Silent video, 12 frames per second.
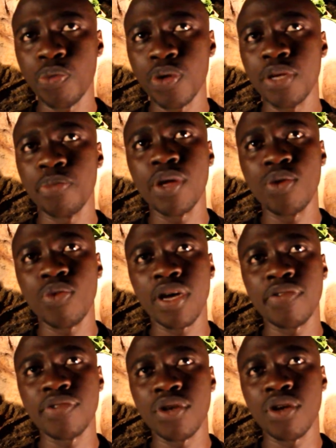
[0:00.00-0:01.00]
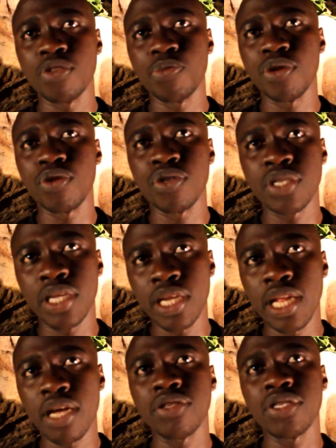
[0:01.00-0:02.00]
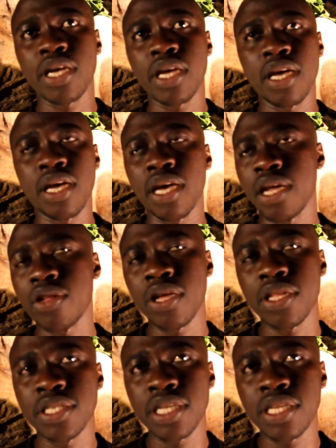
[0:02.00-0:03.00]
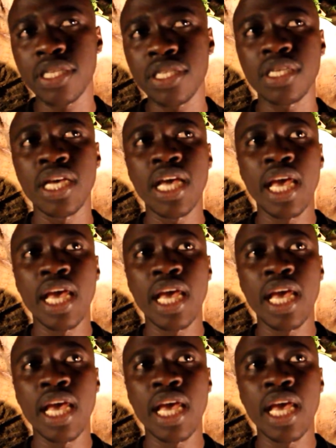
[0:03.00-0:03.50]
putting midwives in hospitals and in healthcare centers,